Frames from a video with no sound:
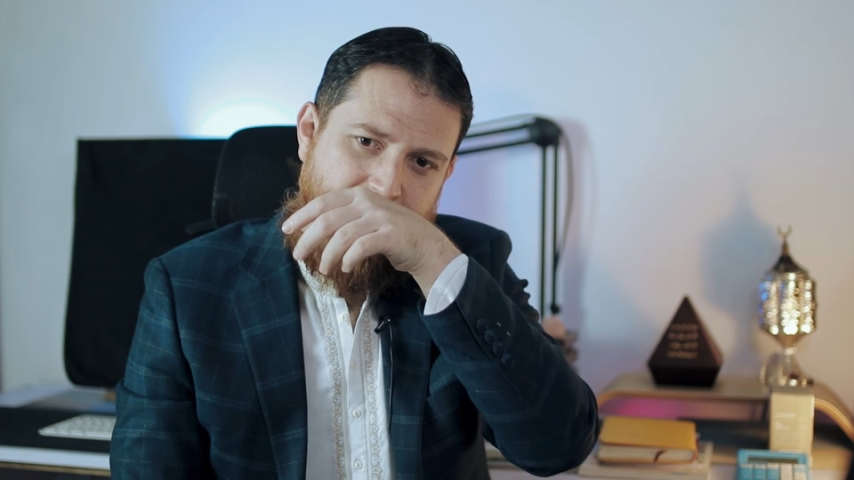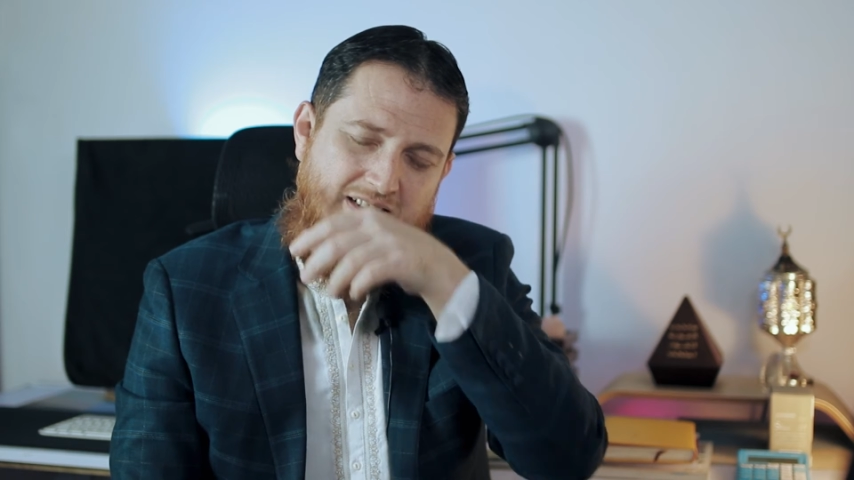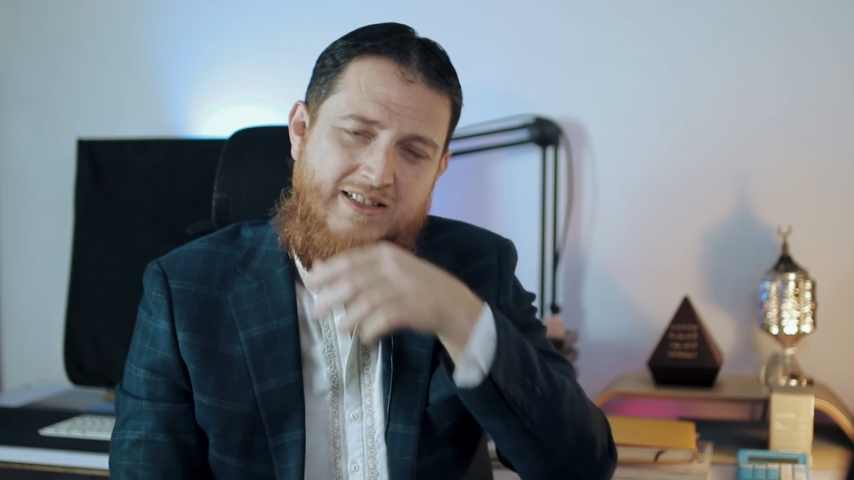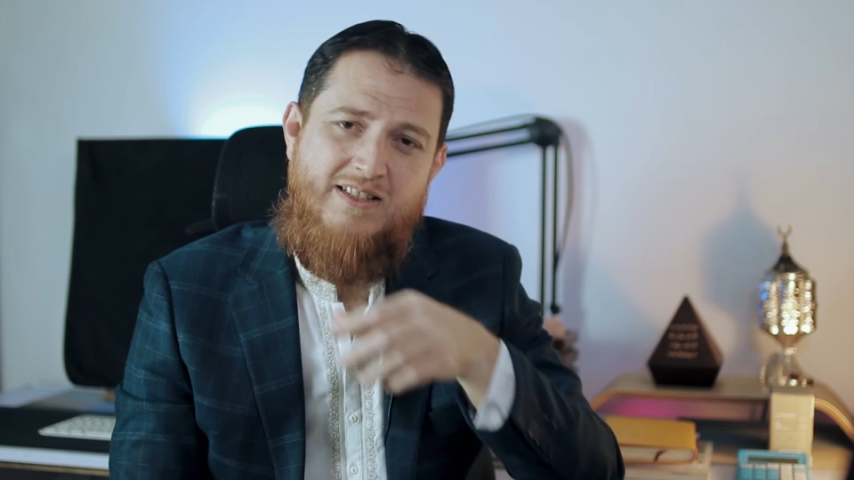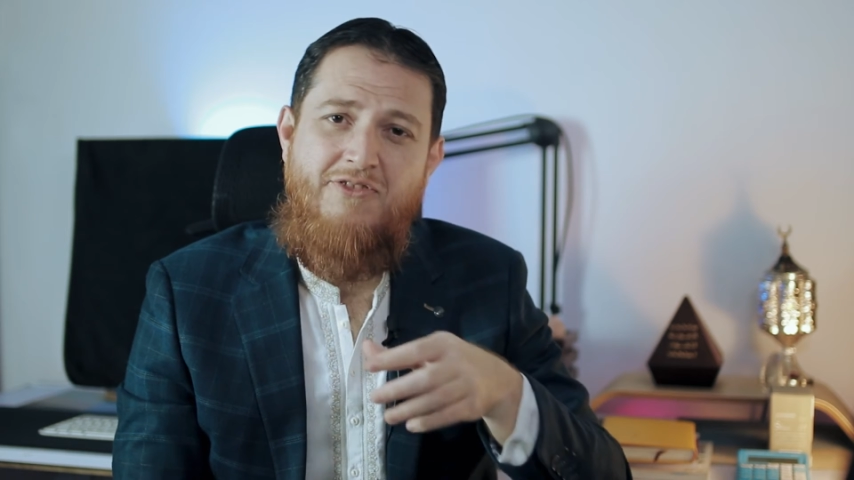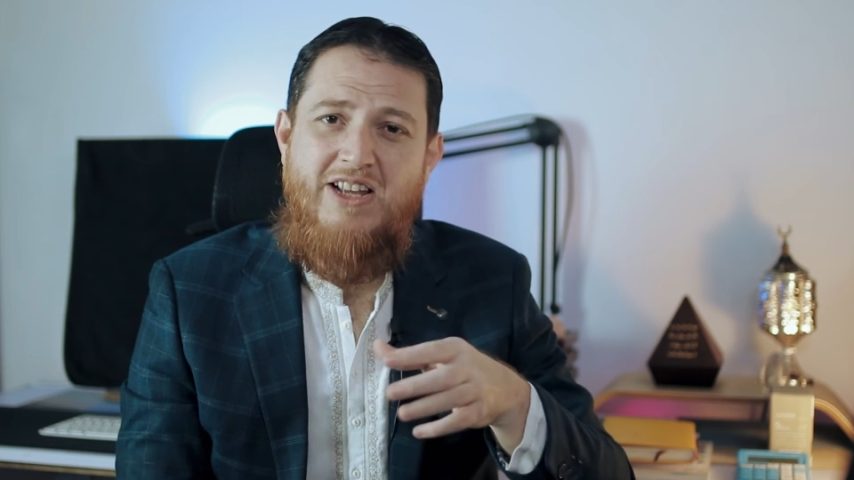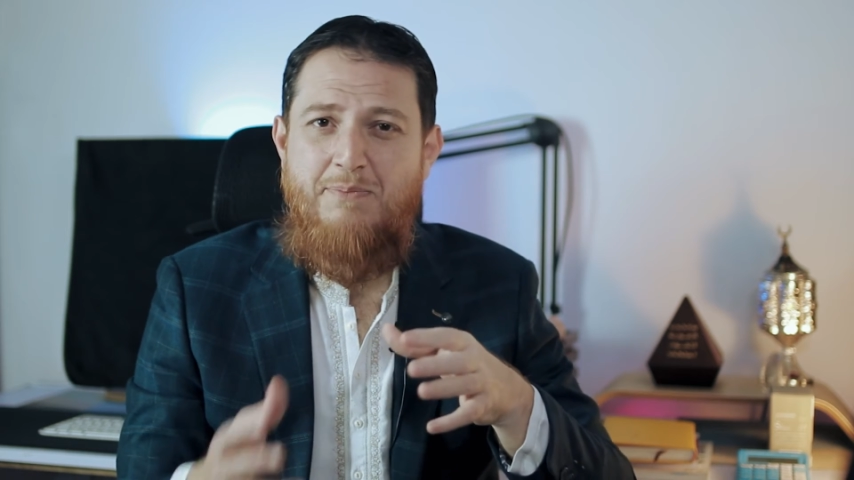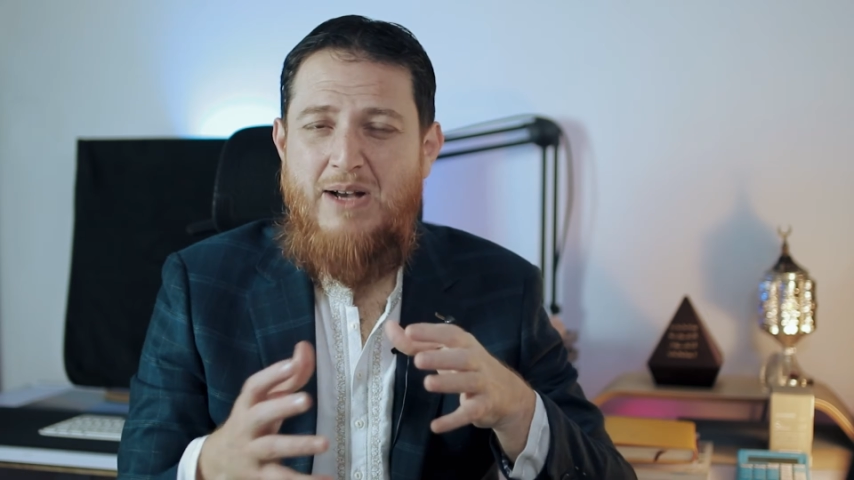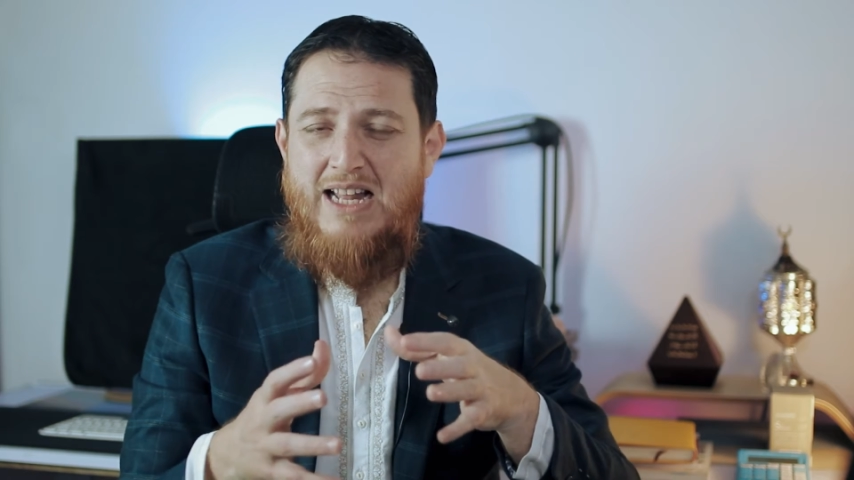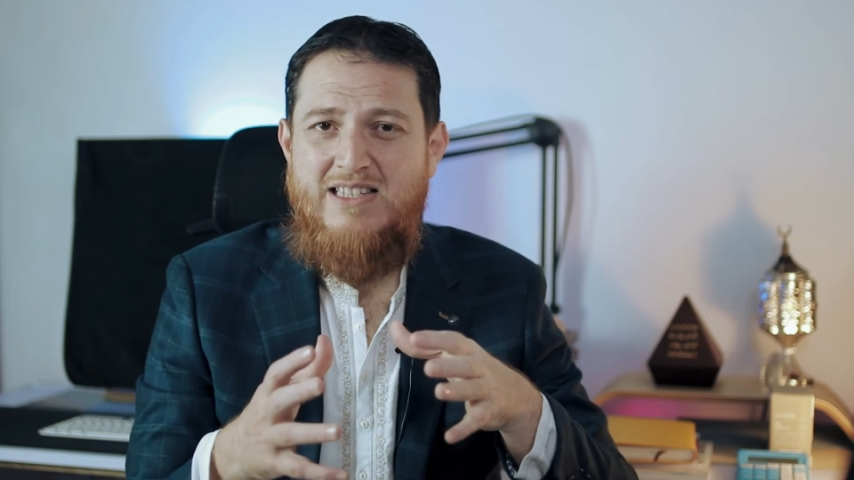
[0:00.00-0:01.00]
It is a very
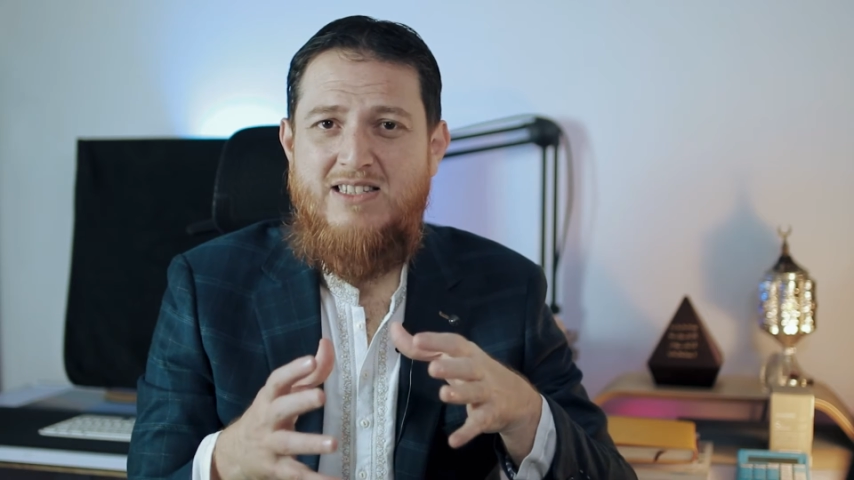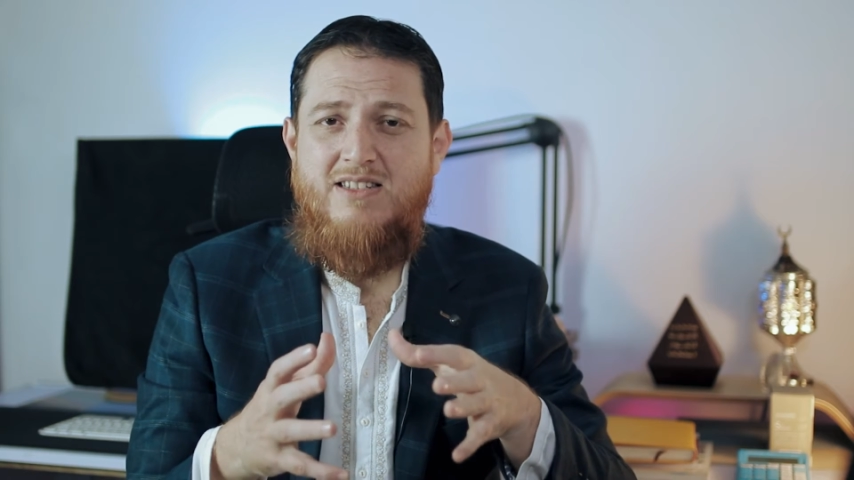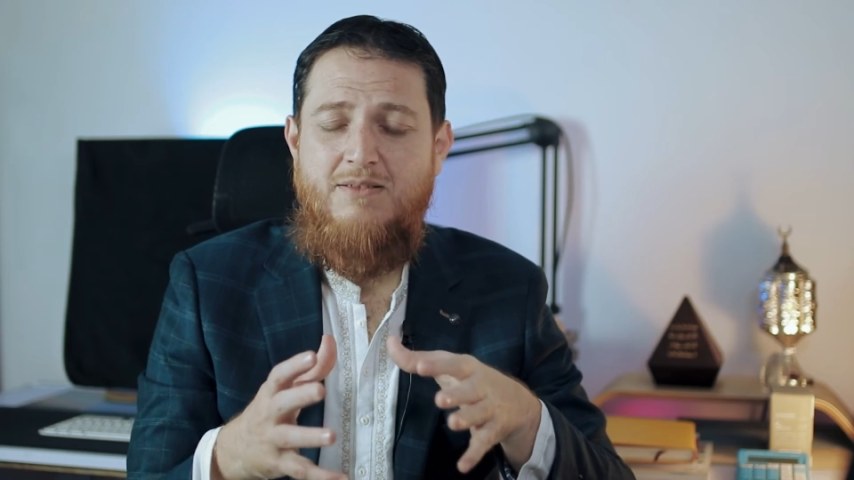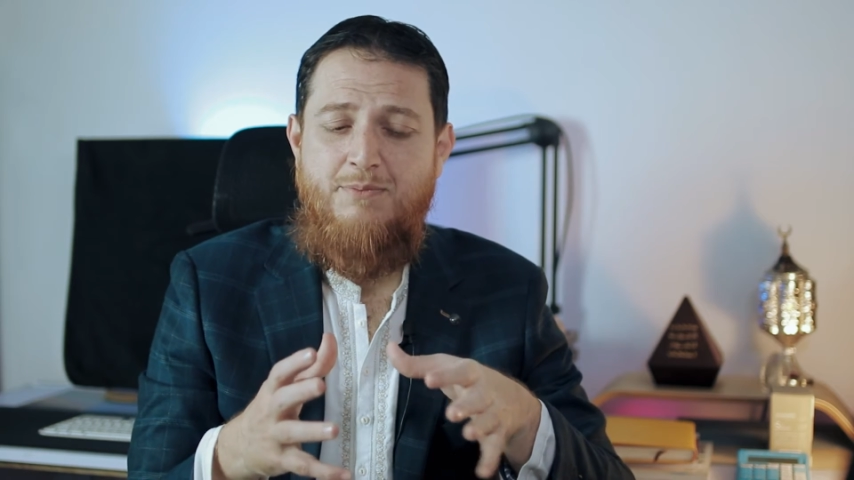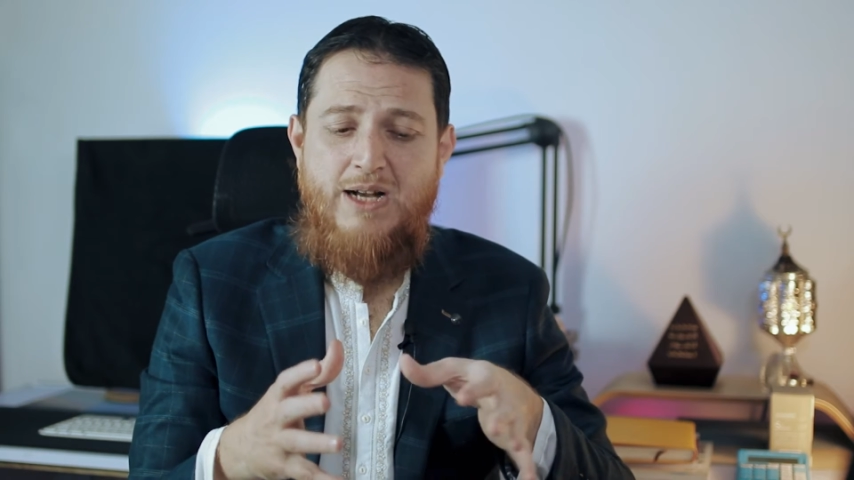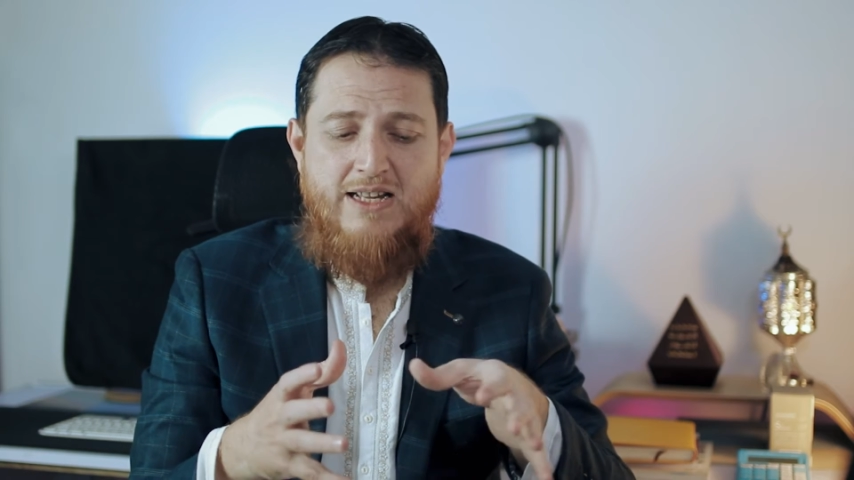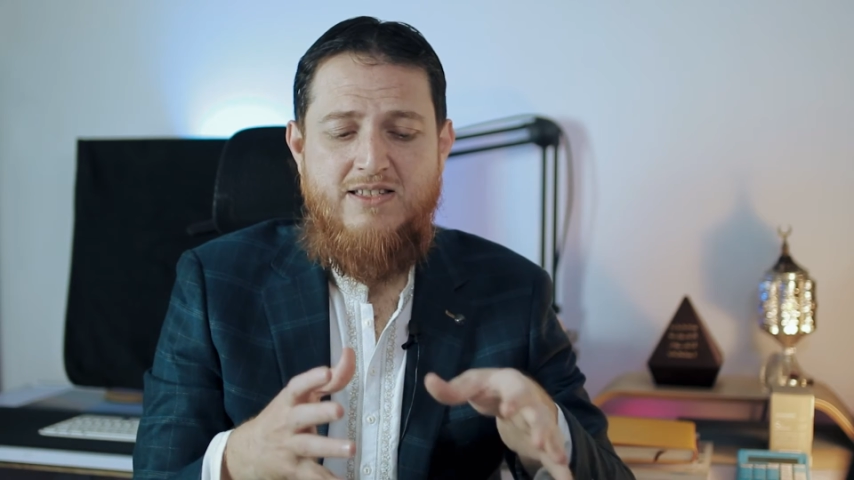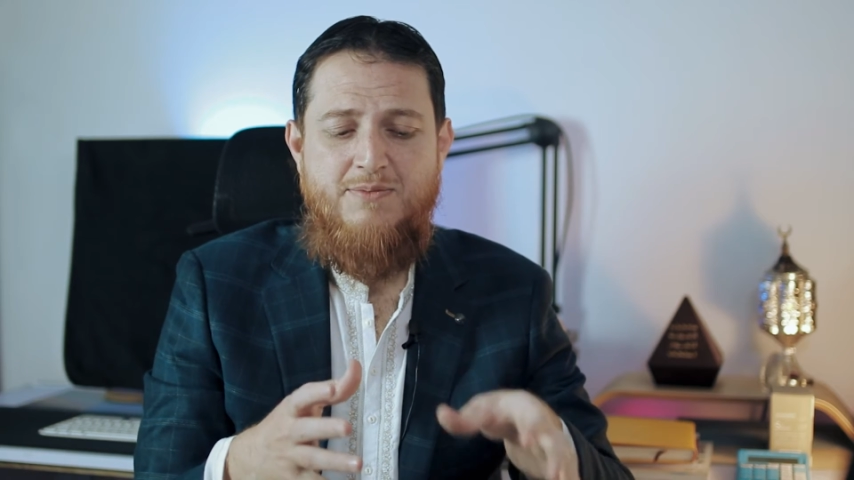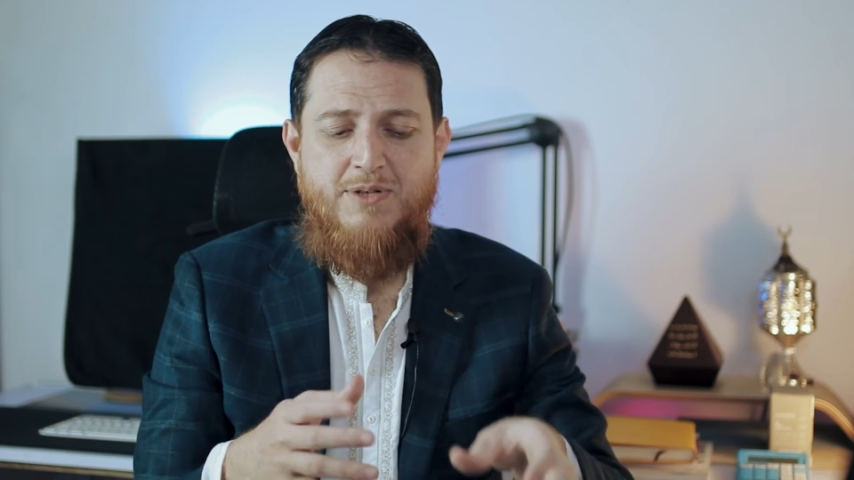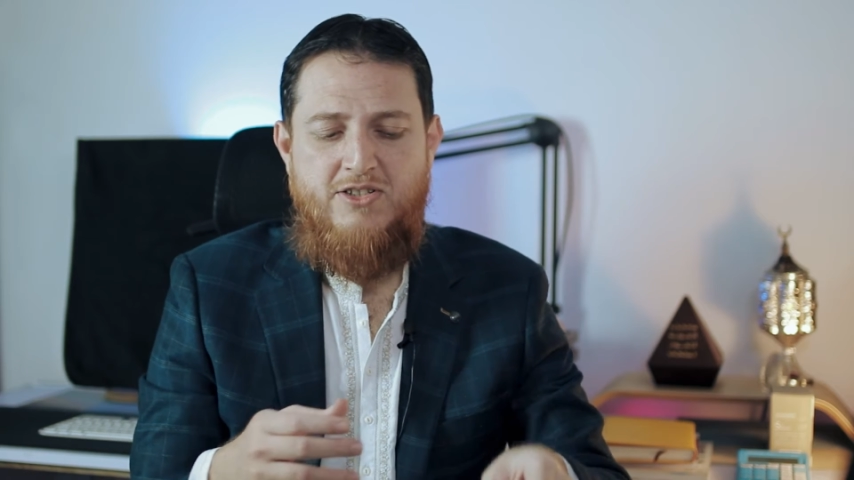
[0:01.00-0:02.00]
balanced
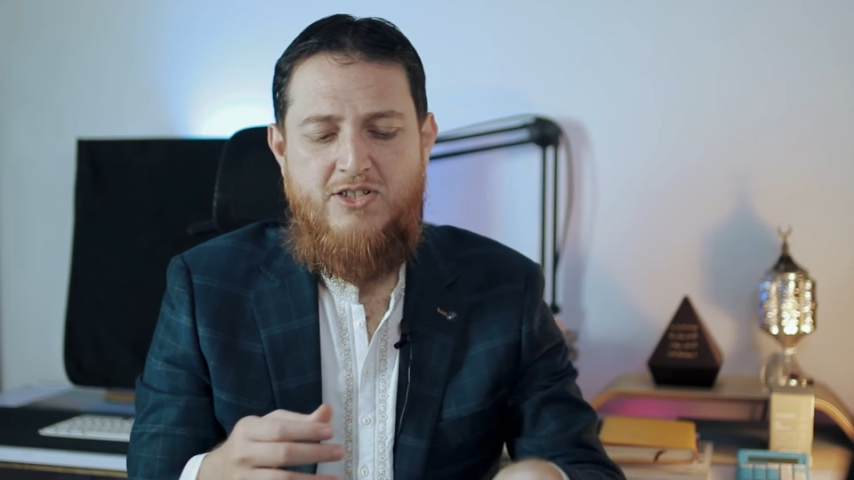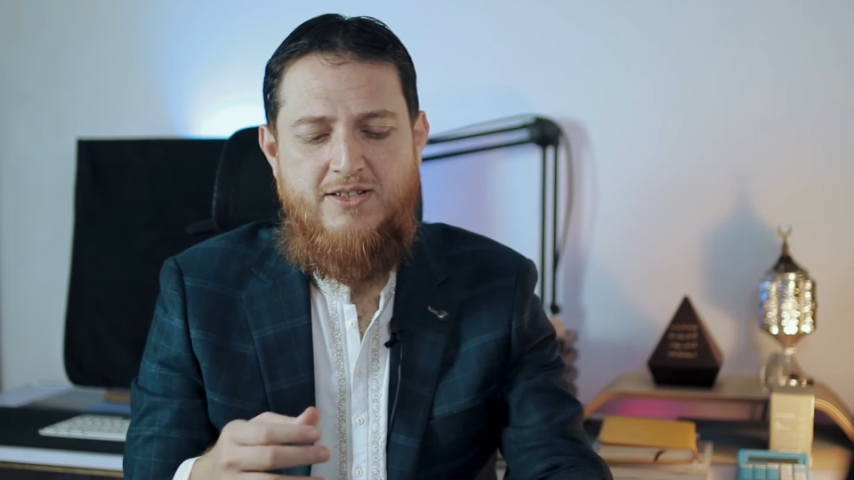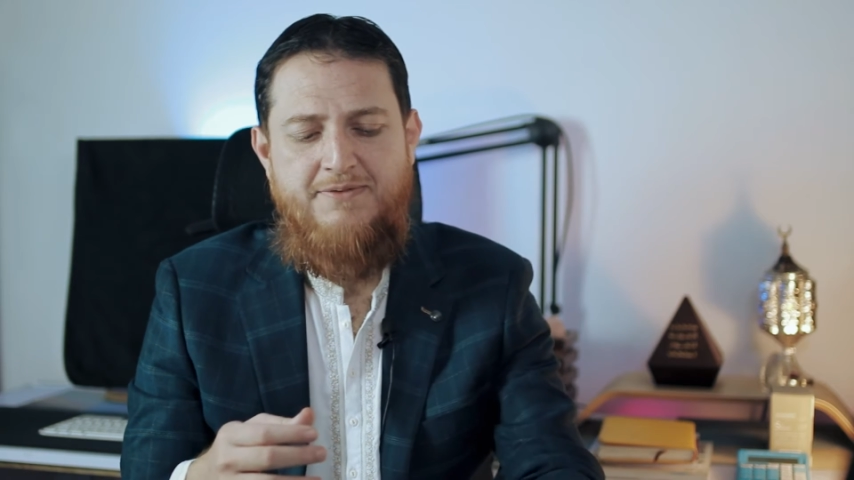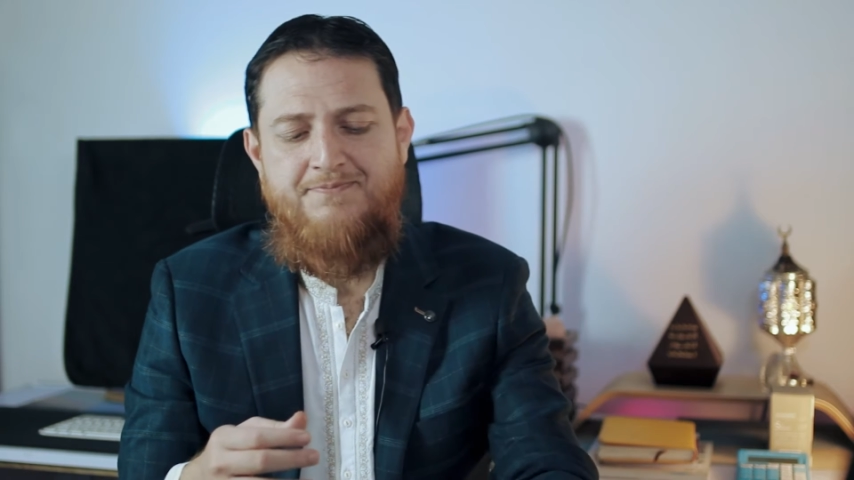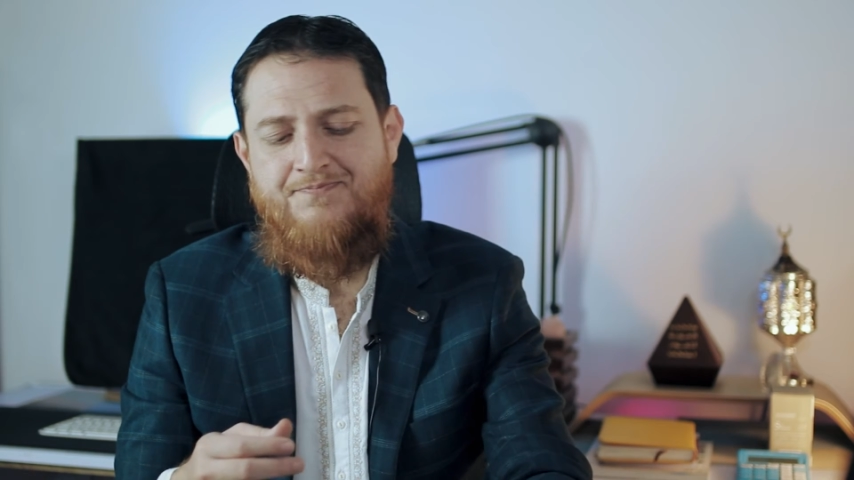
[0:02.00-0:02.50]
mixture,